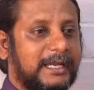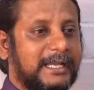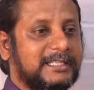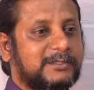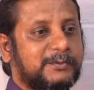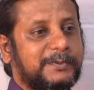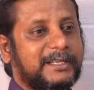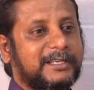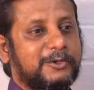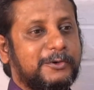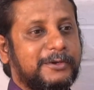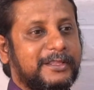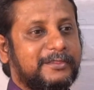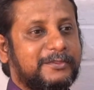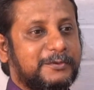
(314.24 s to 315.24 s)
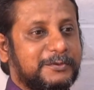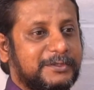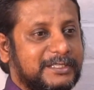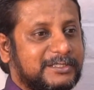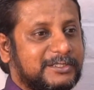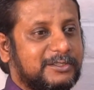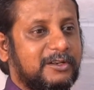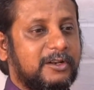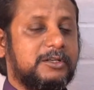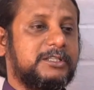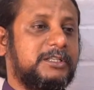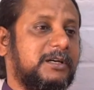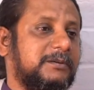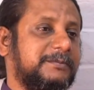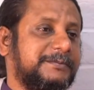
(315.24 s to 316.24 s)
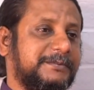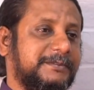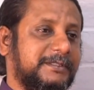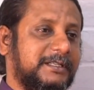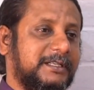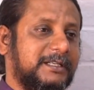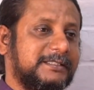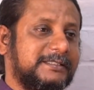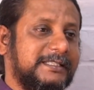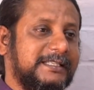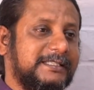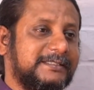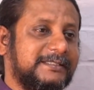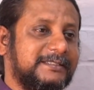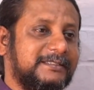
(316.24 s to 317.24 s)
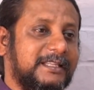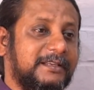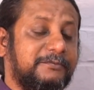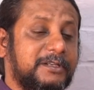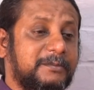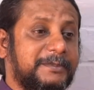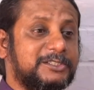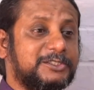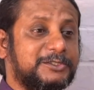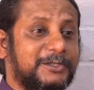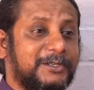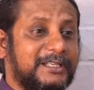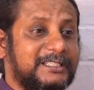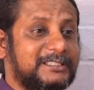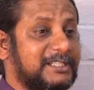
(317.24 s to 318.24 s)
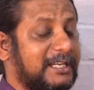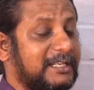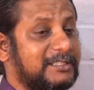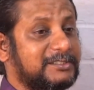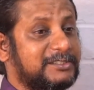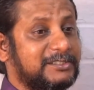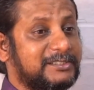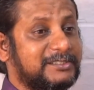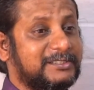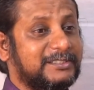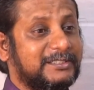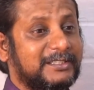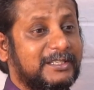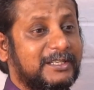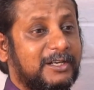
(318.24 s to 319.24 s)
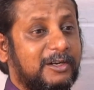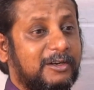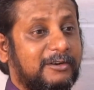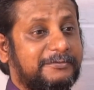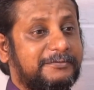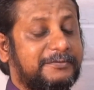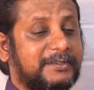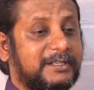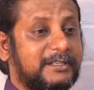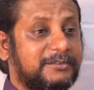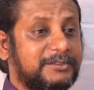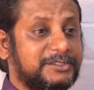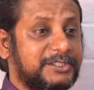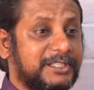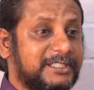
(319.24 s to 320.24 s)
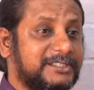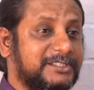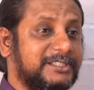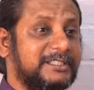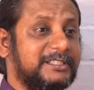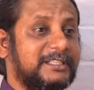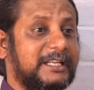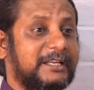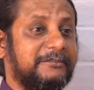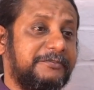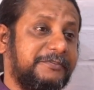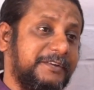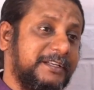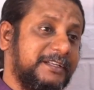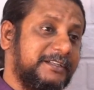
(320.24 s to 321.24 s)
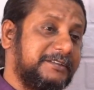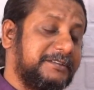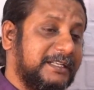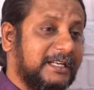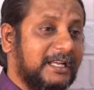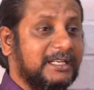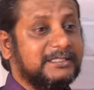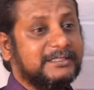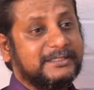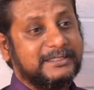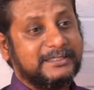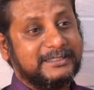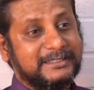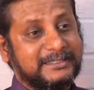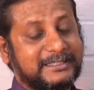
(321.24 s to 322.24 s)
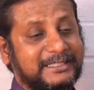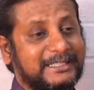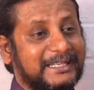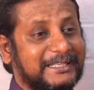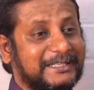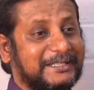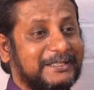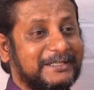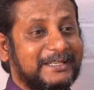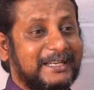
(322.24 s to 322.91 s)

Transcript: As we are going through this lockdown season, there will be surely challenges of rejection and fear and uncertainty and